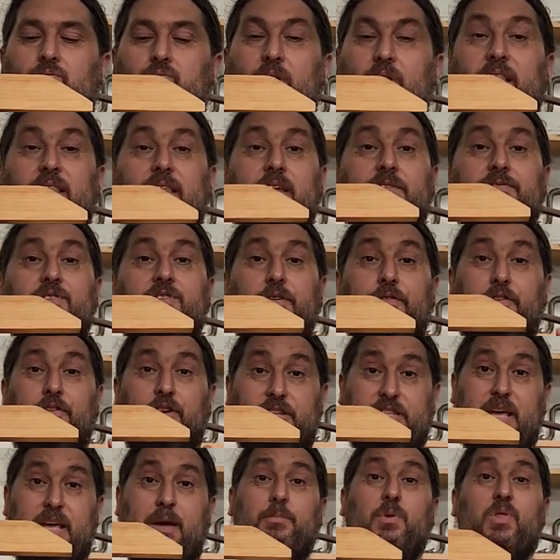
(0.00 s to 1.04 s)
relative to, for
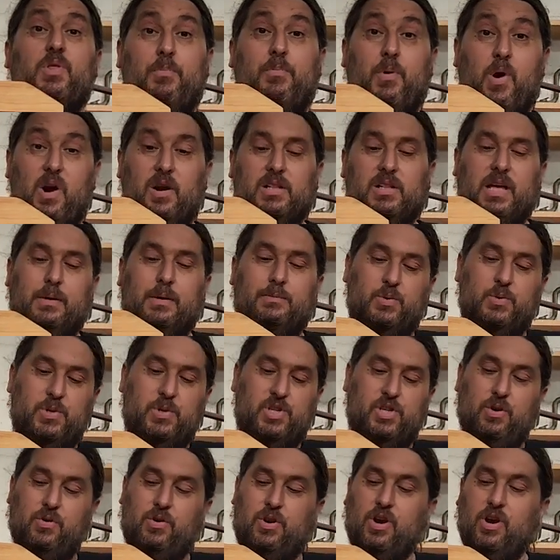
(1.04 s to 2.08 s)
example, the bar clamps we
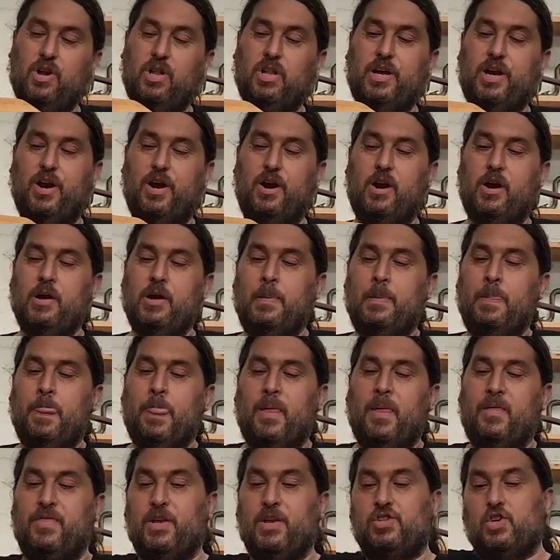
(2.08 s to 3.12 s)
showed earlier,
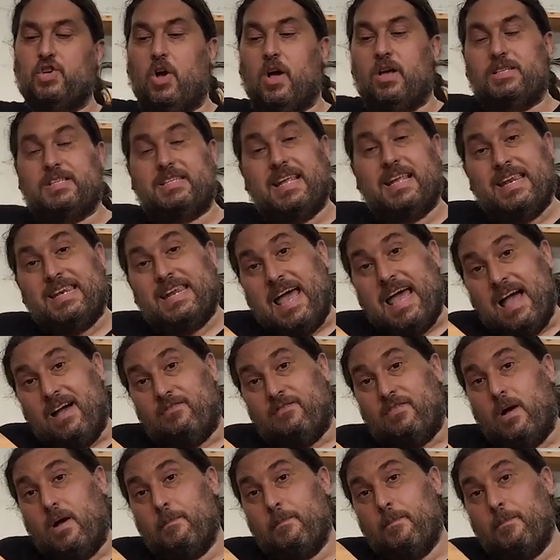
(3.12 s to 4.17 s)
the jaws tend to
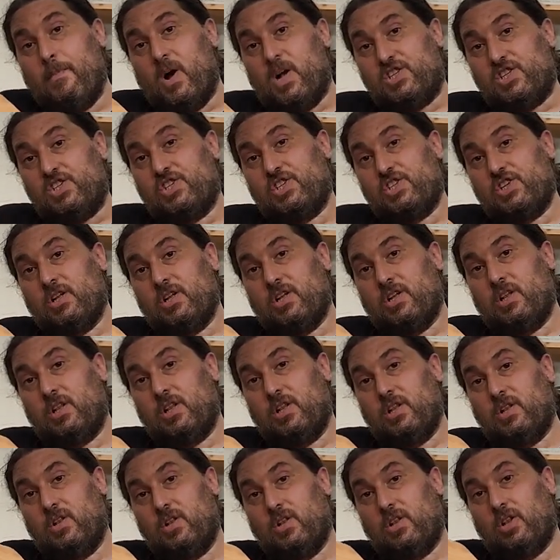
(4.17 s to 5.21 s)
have a much
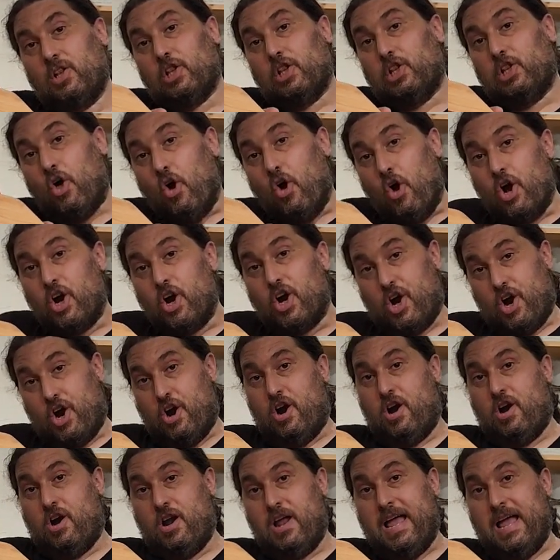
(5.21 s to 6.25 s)

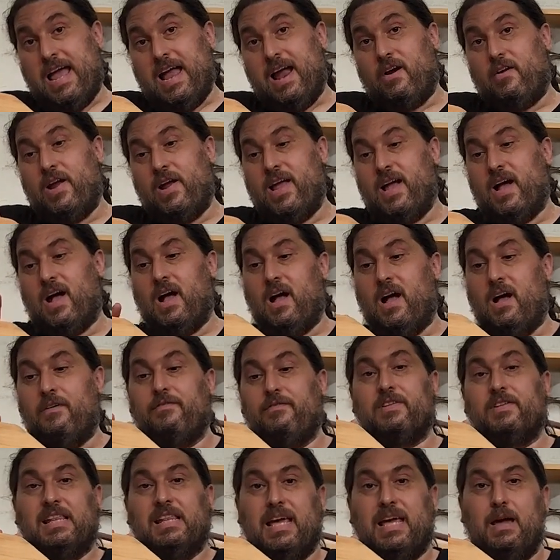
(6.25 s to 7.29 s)
longer area
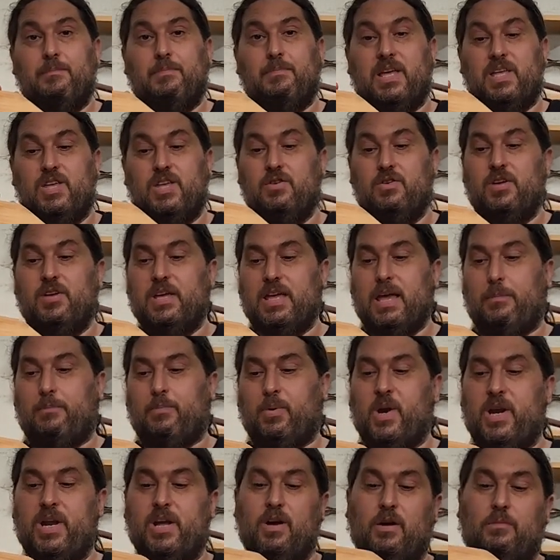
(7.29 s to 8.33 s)
of clamping. You can get
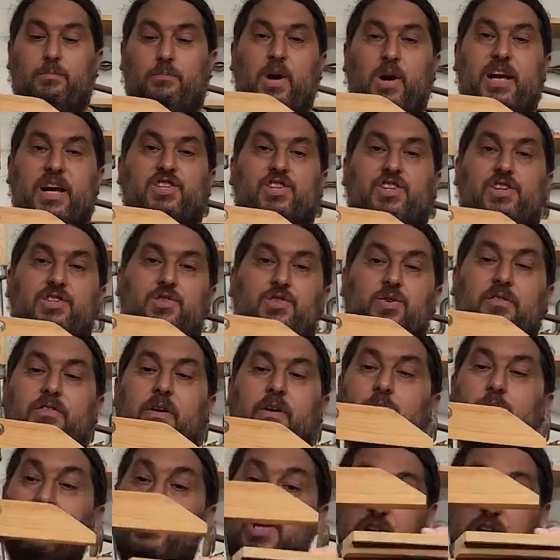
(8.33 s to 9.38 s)
pretty good pressure. So if
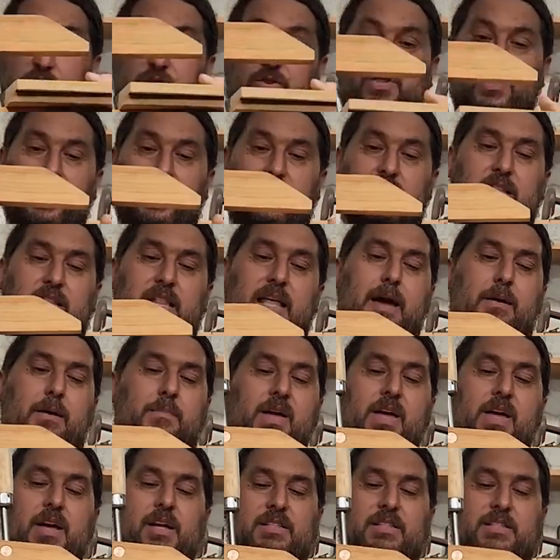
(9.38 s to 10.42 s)
I was going to use this clamp
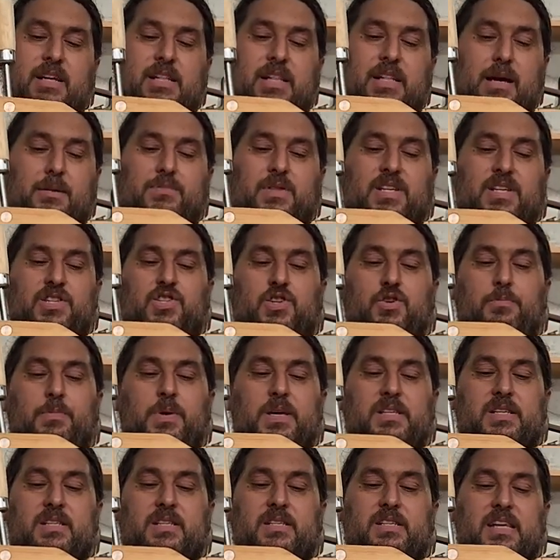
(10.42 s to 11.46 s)
to clamp these two
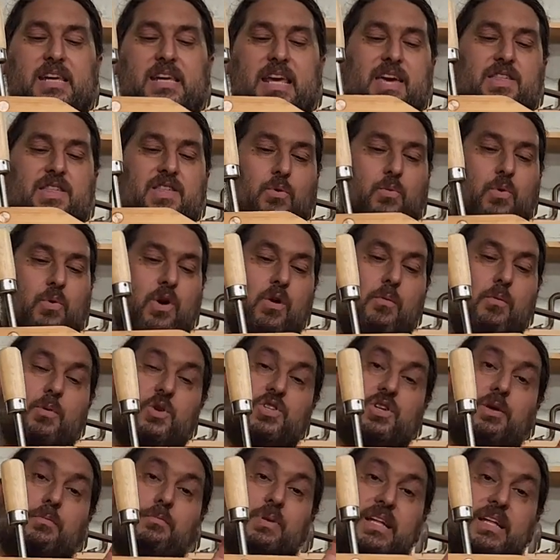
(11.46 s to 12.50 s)
pieces together, we're
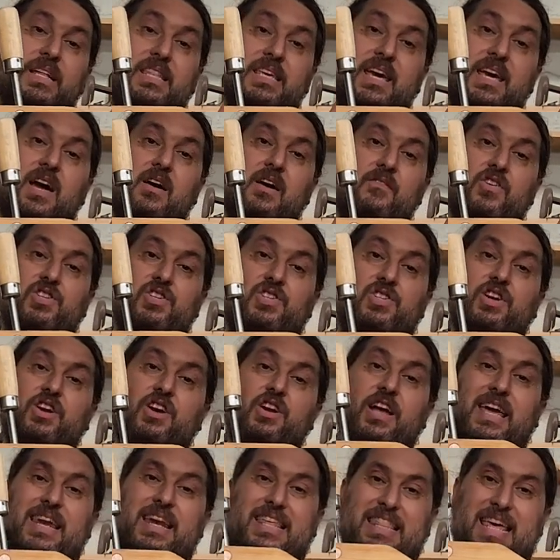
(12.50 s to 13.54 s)
almost completely covered. So
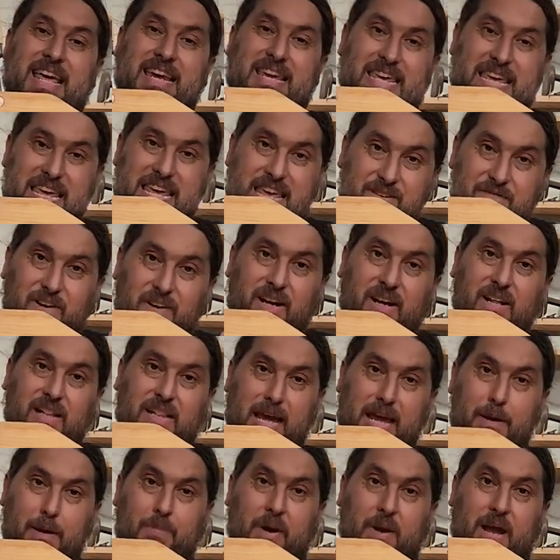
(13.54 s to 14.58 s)
you're getting that even
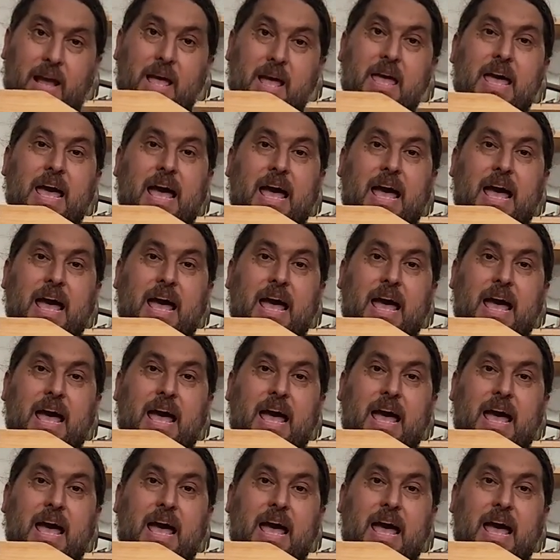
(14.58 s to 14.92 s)
clamping